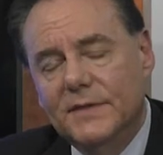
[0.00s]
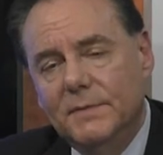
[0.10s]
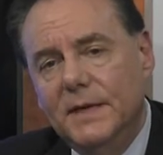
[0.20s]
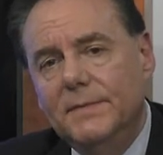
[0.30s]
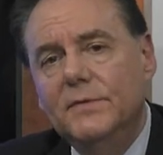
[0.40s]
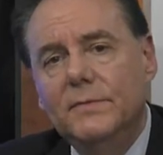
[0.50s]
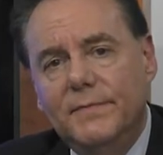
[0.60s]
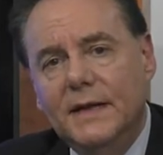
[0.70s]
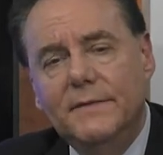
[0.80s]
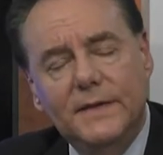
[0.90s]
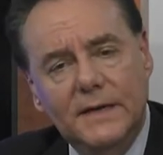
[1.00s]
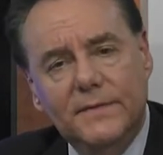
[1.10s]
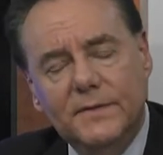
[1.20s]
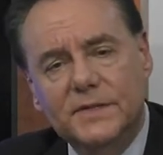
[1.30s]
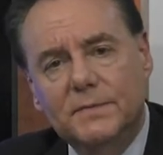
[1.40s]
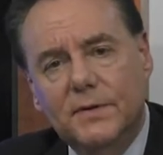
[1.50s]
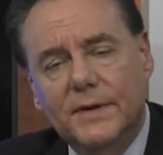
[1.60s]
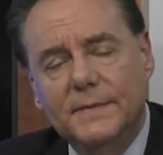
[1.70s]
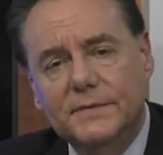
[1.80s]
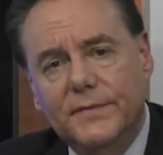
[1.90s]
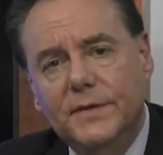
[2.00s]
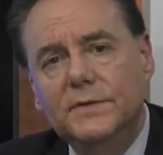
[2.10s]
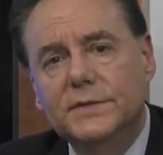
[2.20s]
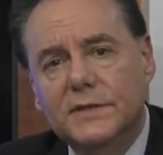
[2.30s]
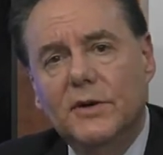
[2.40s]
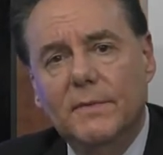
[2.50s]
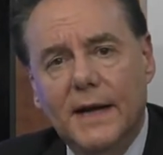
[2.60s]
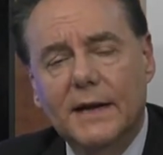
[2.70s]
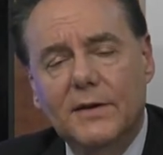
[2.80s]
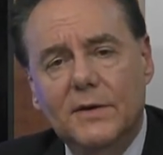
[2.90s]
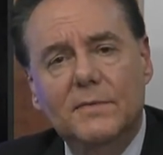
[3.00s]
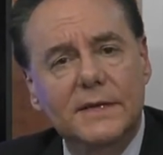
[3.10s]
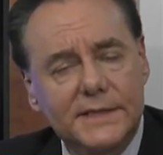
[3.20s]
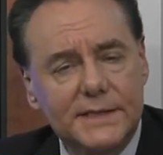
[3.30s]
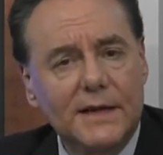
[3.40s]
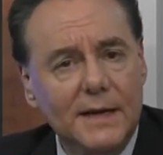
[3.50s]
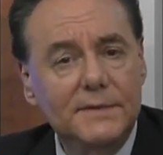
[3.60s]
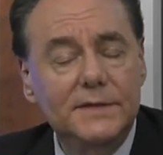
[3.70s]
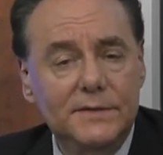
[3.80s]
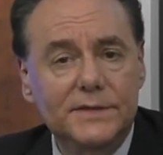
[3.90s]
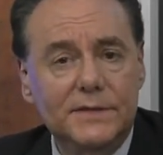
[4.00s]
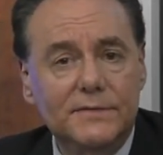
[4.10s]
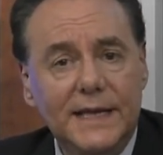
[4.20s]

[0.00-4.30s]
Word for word: the people who benefited from those programs refuse to go back home when it's time to do so.